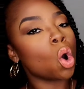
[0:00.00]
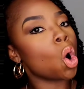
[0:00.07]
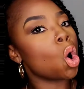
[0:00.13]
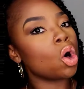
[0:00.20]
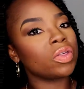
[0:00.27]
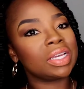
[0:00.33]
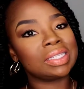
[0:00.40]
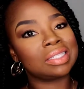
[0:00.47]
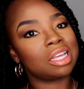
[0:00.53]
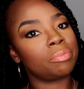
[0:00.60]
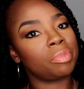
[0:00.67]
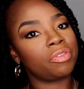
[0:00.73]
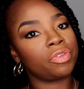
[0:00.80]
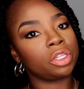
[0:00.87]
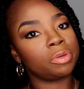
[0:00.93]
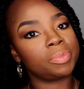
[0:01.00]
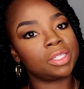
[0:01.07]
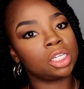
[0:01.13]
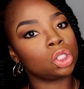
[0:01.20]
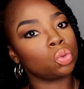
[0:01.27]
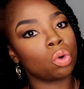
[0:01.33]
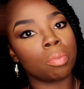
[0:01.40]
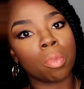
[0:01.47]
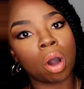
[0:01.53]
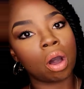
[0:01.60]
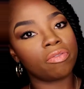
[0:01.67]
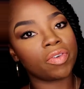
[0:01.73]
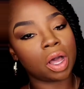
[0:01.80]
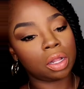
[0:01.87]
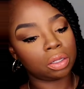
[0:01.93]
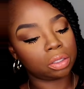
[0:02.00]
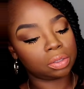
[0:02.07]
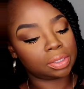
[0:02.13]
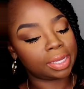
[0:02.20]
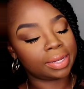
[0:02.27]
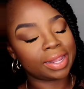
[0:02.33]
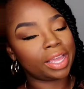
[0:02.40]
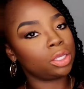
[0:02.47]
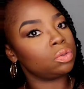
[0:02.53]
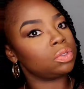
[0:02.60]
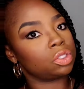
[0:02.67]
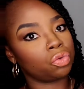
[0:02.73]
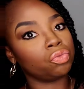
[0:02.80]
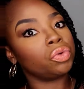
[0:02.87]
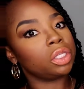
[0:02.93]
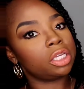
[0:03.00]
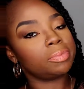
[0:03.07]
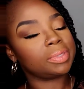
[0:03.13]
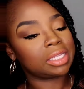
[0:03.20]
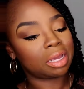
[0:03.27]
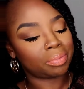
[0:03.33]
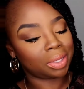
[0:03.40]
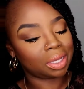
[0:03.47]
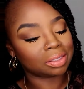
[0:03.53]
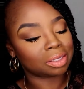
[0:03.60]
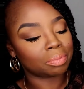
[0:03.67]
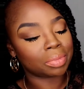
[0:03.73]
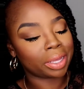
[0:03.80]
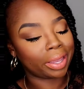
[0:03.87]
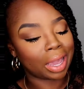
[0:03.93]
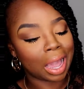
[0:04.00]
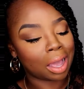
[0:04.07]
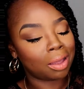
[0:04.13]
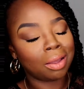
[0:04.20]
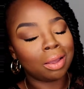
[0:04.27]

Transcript: All they sent me for lipsticks were mauve colors, and that used to really upset me, because I'm like,